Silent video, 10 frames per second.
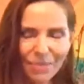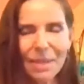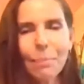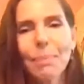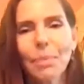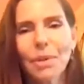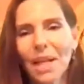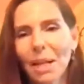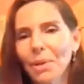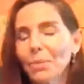Some people
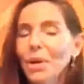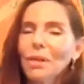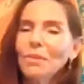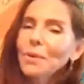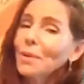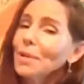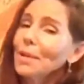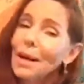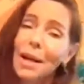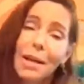tell me, well,
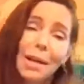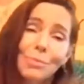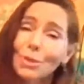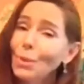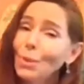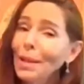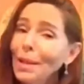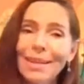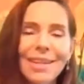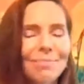Veronica, I am so
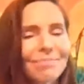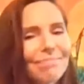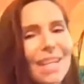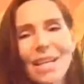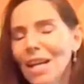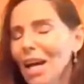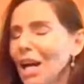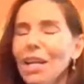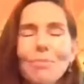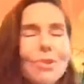lucky.
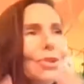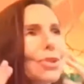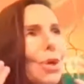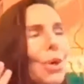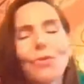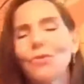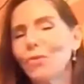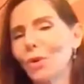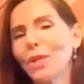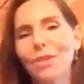I am so
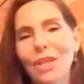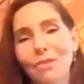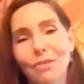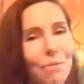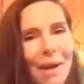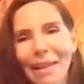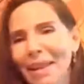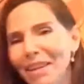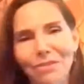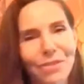fortunate for my
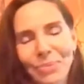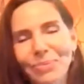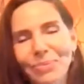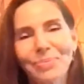life.